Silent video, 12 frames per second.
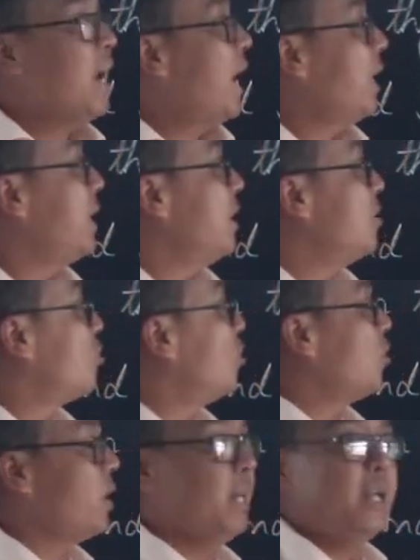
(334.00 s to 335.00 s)
and he is
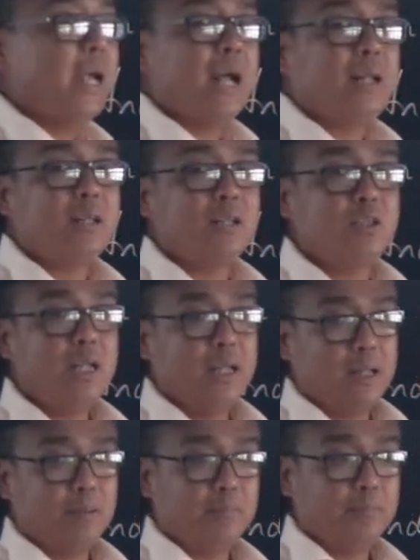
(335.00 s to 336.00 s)
looking at the
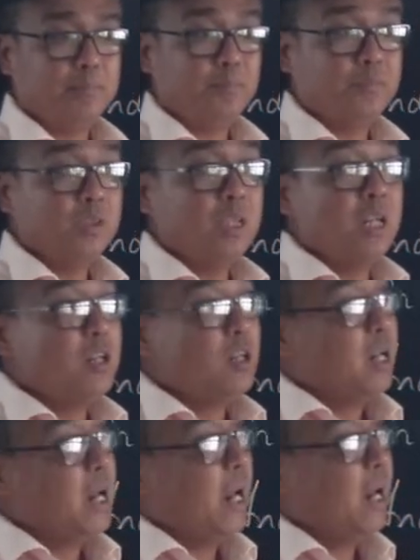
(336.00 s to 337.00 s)
sea.
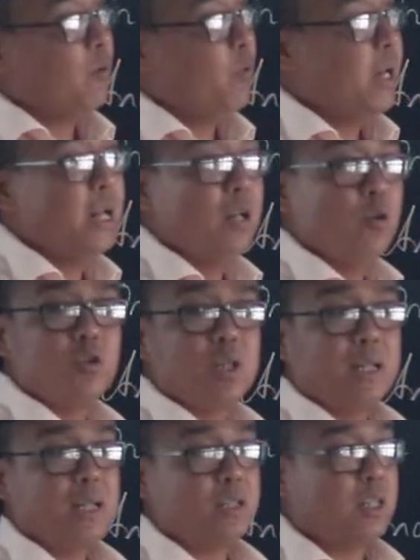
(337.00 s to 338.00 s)
And when he looks
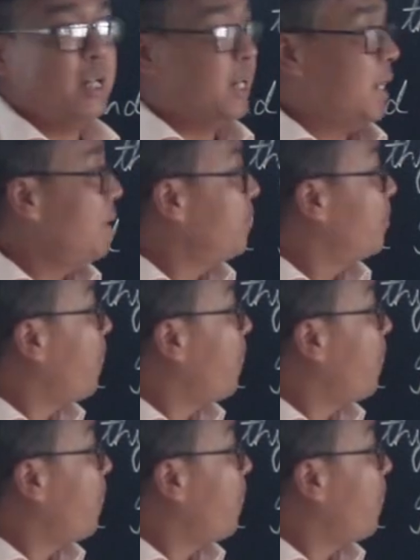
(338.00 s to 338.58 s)
at the sea,